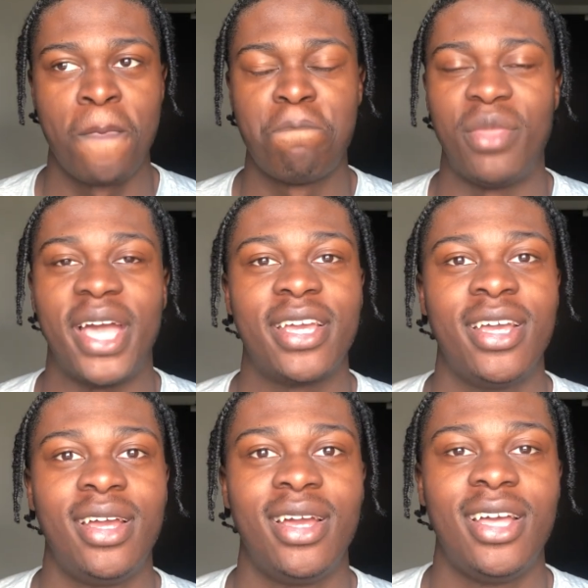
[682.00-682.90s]
Like,
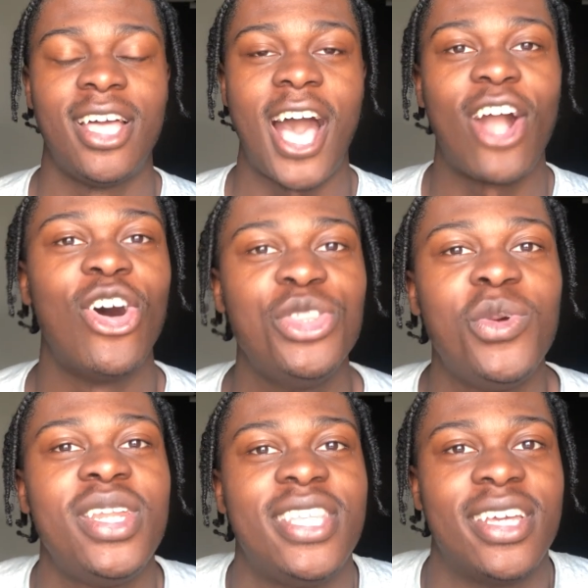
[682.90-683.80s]
I can't do
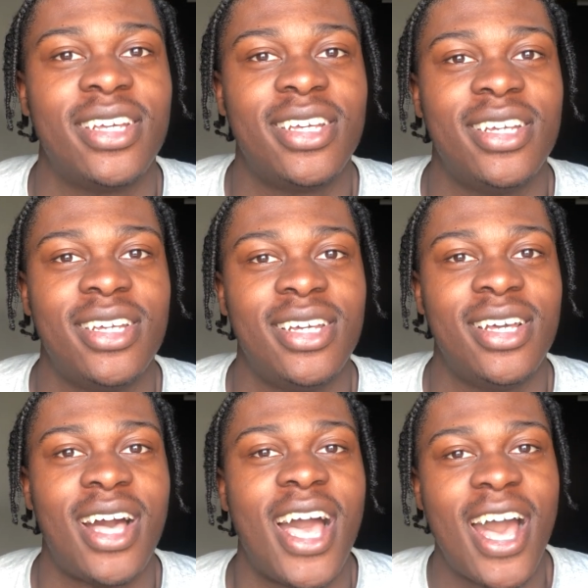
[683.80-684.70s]
anything.
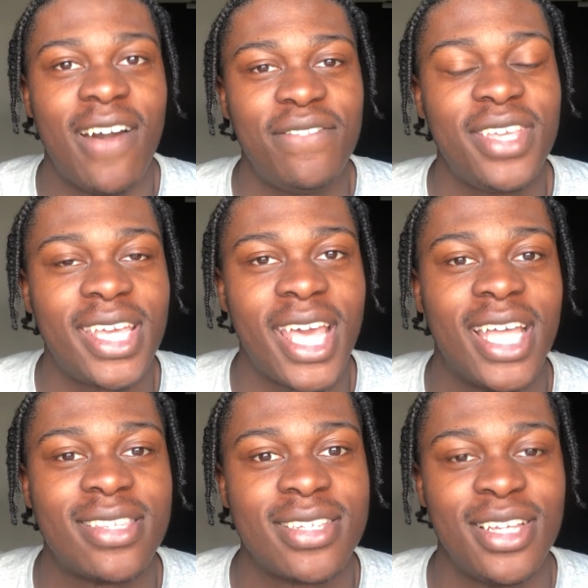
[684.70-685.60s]
I have to
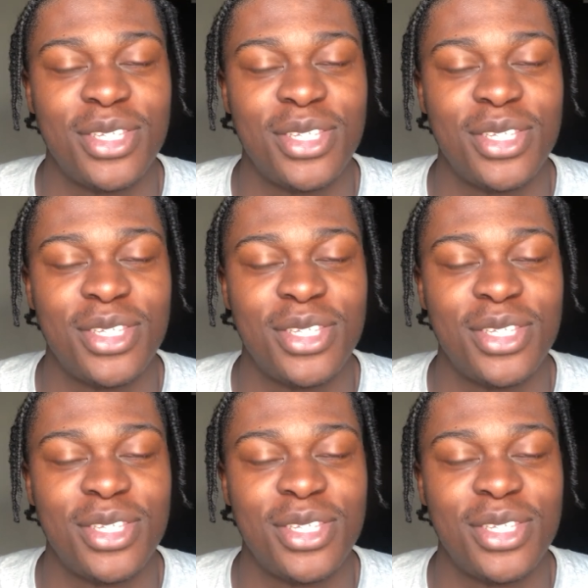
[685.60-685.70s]
get